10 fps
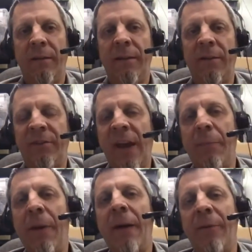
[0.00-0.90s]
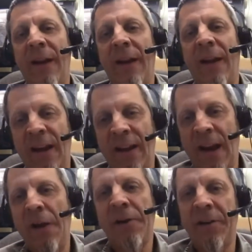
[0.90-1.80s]
The Escape Hybrid actually
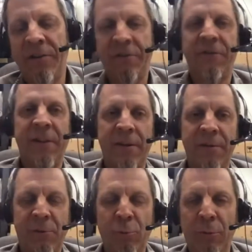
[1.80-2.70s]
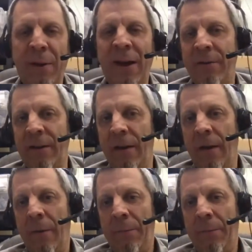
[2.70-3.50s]
had air conditioned air to cool the battery.